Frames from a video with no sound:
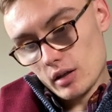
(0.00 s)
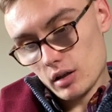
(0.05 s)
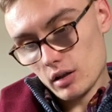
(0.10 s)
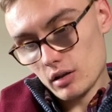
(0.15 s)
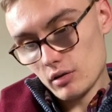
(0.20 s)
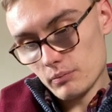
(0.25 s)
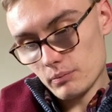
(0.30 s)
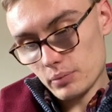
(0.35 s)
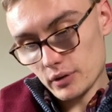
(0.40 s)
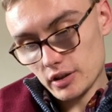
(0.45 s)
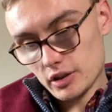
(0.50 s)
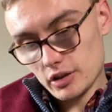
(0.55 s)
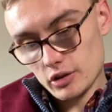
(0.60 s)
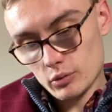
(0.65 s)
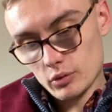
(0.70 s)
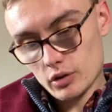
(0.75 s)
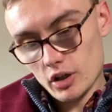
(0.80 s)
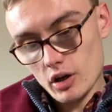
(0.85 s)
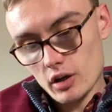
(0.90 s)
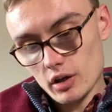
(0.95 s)
Hope
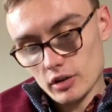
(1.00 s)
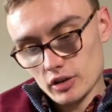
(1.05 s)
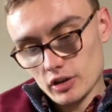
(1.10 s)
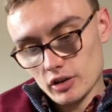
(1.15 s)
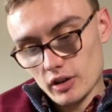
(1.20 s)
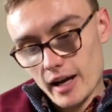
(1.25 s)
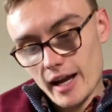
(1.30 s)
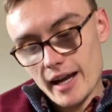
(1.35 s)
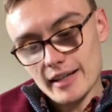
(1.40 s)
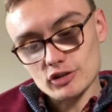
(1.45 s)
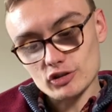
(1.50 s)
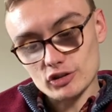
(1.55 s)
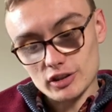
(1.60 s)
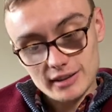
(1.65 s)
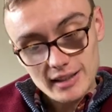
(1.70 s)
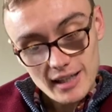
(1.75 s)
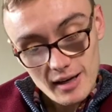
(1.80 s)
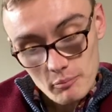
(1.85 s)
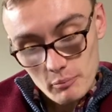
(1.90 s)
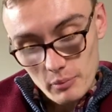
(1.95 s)
you got your
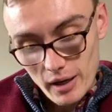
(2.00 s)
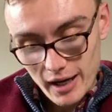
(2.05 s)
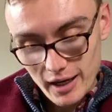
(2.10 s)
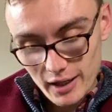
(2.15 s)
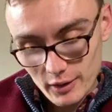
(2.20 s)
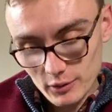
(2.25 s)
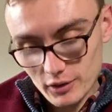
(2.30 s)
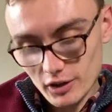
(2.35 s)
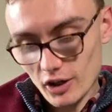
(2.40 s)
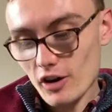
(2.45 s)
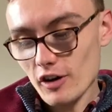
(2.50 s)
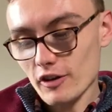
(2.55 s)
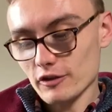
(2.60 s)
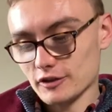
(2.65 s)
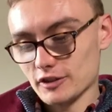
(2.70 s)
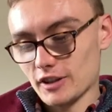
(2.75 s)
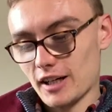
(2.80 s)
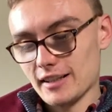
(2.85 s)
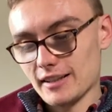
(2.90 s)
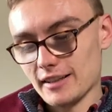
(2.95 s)
extra £10
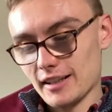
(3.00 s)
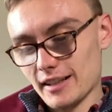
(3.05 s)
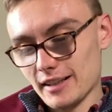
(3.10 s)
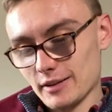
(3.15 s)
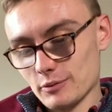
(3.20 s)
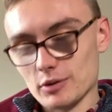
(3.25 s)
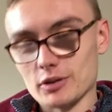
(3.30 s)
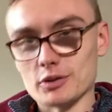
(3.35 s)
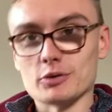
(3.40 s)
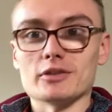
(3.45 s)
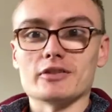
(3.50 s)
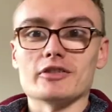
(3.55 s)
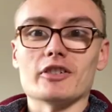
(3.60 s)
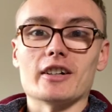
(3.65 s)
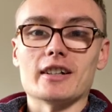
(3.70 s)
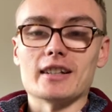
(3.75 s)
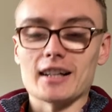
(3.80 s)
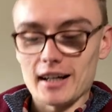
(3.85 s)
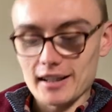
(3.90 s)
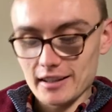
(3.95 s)
off Grandad, which was
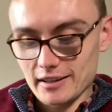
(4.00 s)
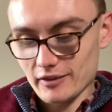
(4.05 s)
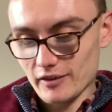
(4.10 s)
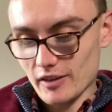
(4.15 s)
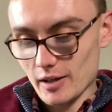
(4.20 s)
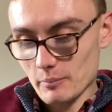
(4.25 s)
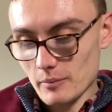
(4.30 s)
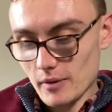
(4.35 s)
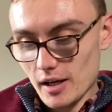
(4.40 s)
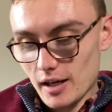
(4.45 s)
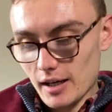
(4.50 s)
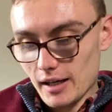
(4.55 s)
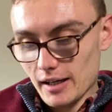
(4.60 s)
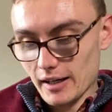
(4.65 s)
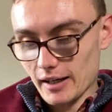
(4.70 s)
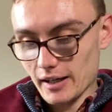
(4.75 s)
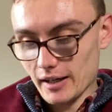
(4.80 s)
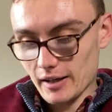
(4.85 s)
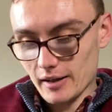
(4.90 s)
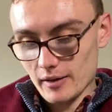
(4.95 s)
very nice of him,
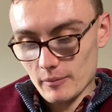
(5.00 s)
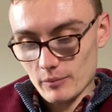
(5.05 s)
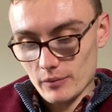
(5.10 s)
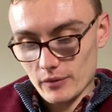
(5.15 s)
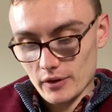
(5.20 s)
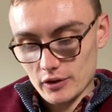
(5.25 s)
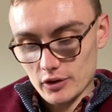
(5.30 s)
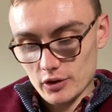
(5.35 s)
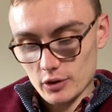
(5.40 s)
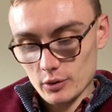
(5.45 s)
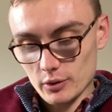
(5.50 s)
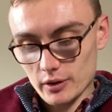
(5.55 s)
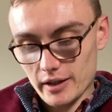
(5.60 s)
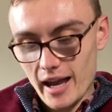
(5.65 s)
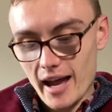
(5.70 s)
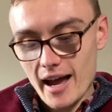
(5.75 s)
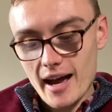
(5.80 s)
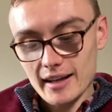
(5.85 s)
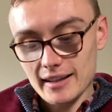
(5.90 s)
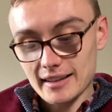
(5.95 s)
to
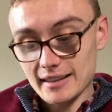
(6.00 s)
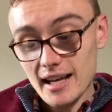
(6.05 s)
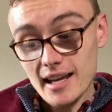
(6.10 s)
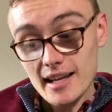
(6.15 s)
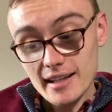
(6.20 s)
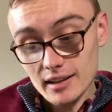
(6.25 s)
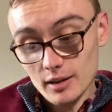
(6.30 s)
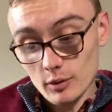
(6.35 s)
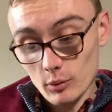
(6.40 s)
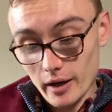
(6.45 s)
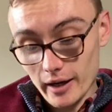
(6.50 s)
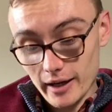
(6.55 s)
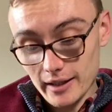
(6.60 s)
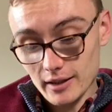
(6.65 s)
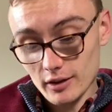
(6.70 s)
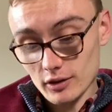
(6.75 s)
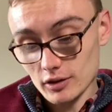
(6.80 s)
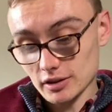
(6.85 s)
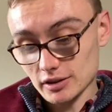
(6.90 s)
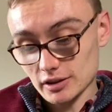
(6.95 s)
get a
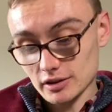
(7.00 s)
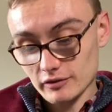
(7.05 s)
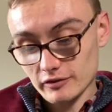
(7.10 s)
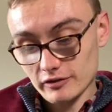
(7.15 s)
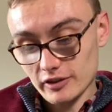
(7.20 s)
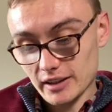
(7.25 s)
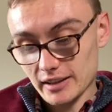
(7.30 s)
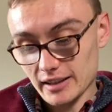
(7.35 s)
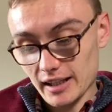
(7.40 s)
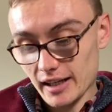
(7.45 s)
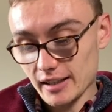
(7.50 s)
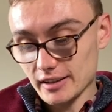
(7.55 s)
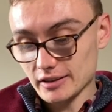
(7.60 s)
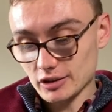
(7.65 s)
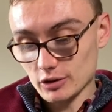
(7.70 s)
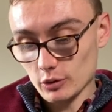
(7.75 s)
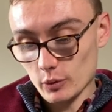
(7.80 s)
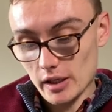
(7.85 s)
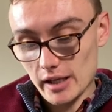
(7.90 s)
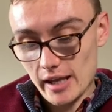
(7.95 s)
takeaway or something
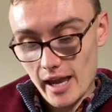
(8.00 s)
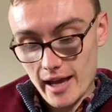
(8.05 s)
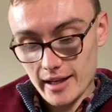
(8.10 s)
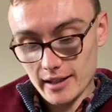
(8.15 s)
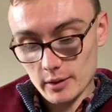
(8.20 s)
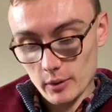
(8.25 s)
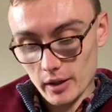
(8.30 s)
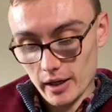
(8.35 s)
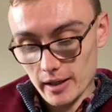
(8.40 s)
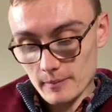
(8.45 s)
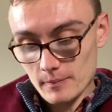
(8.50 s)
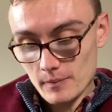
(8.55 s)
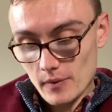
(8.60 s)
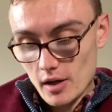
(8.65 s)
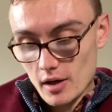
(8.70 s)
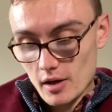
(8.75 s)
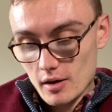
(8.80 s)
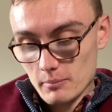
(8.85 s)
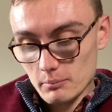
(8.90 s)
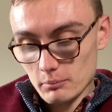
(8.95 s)
nice to eat anyway.
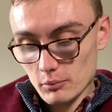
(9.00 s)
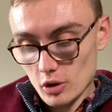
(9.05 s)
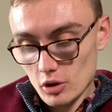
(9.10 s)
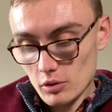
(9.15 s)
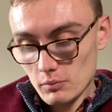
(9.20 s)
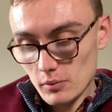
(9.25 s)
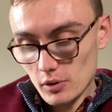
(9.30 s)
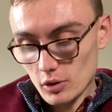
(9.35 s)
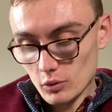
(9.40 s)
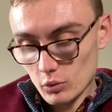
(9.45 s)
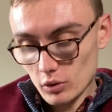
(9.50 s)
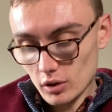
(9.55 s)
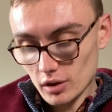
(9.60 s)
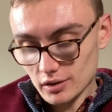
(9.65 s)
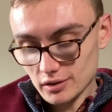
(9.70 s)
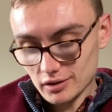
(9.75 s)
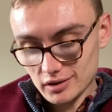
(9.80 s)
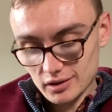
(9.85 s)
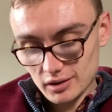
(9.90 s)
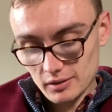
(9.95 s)
Mum
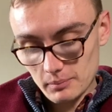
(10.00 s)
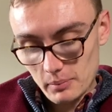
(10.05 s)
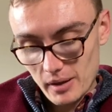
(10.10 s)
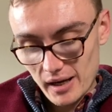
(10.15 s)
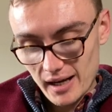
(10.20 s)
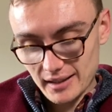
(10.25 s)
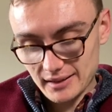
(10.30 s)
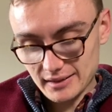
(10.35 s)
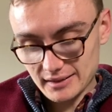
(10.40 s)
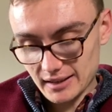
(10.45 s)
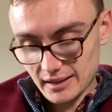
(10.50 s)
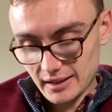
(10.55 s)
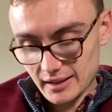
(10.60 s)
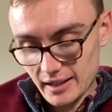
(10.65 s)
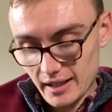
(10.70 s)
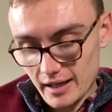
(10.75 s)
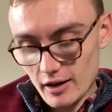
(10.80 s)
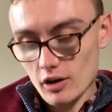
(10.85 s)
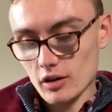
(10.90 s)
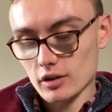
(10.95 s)
was
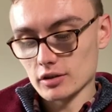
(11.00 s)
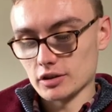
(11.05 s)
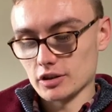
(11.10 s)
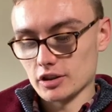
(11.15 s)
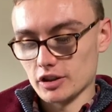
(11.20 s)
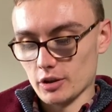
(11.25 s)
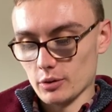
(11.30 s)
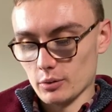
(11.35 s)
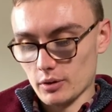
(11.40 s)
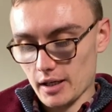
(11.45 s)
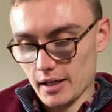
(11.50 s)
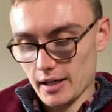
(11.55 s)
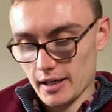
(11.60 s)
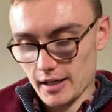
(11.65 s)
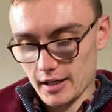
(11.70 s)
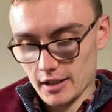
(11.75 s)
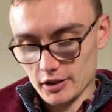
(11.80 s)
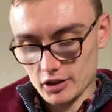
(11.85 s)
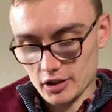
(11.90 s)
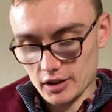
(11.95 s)
passing it on to you.
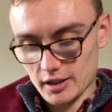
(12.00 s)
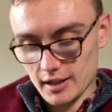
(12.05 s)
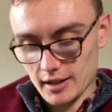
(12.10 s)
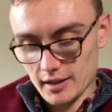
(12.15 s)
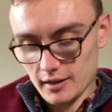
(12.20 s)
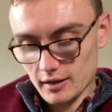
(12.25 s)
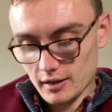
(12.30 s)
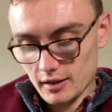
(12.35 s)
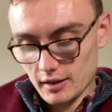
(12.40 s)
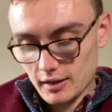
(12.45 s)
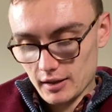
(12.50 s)
Yeah, she did.